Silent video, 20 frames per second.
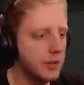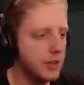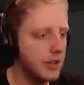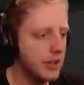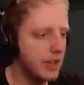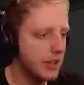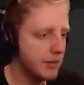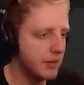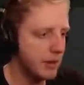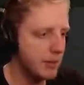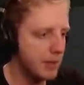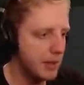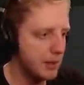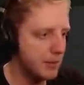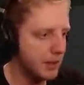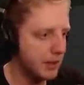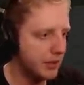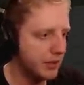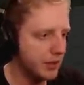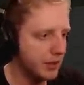to go to the end realm,
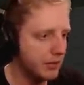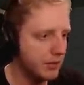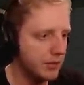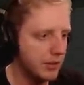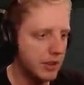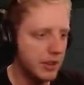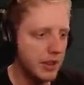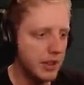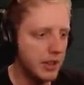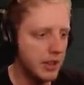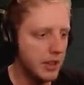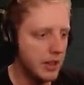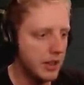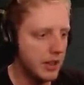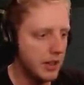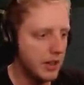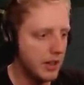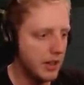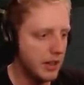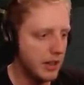heal my stuff.
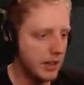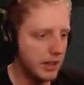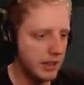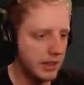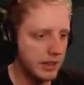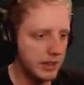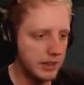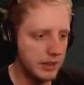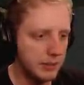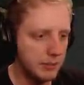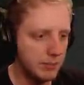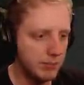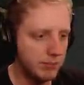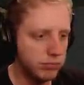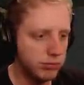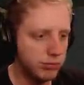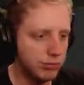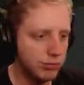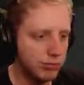Um,